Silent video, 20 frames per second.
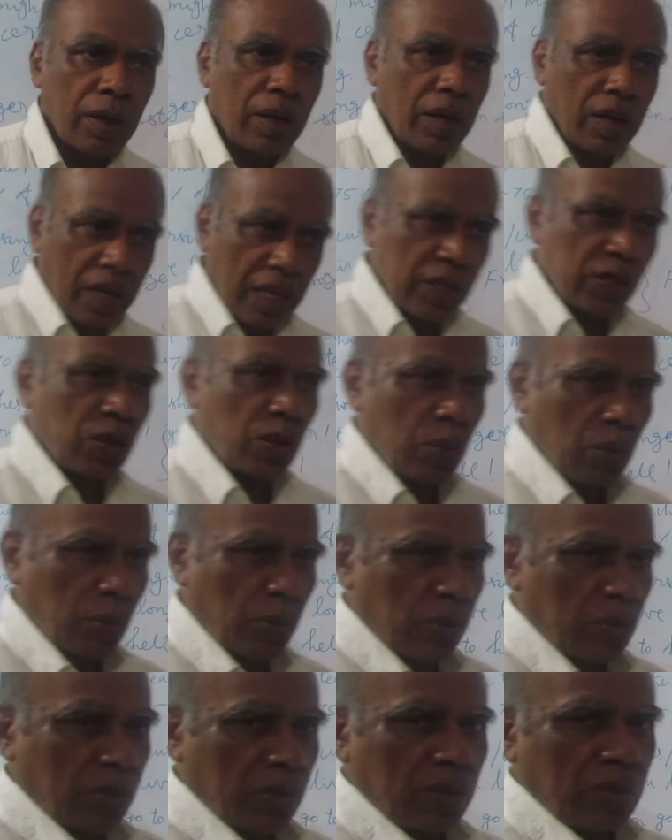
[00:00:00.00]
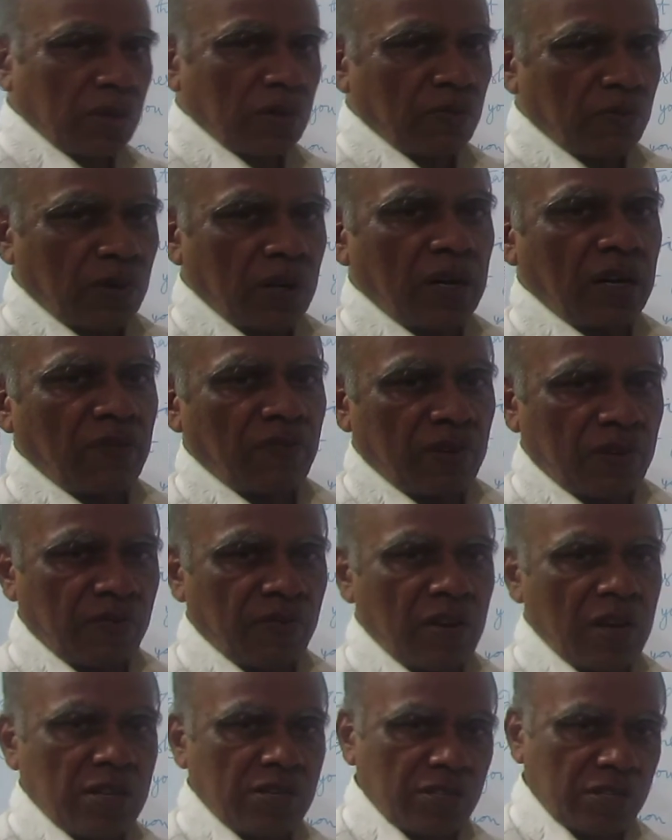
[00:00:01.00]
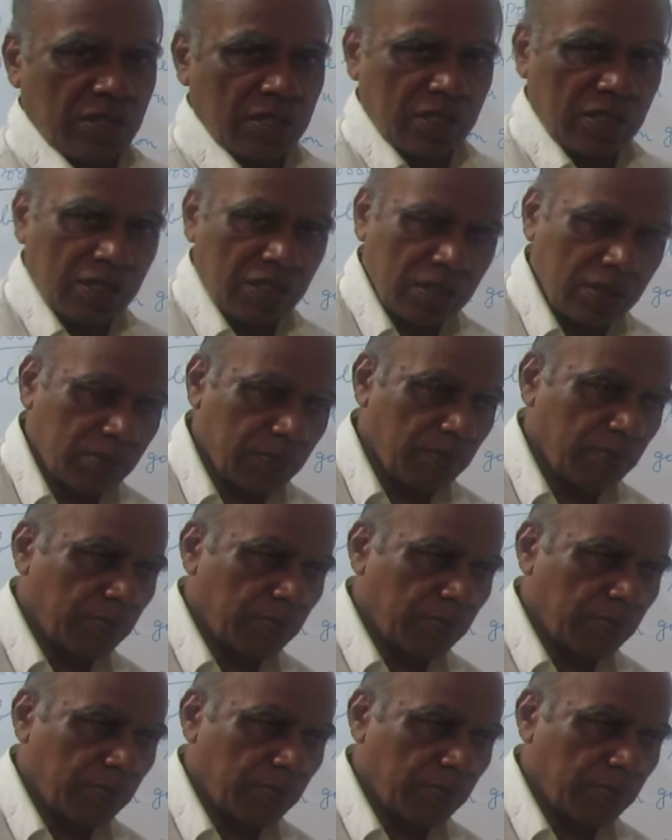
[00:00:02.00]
It is used for different functions.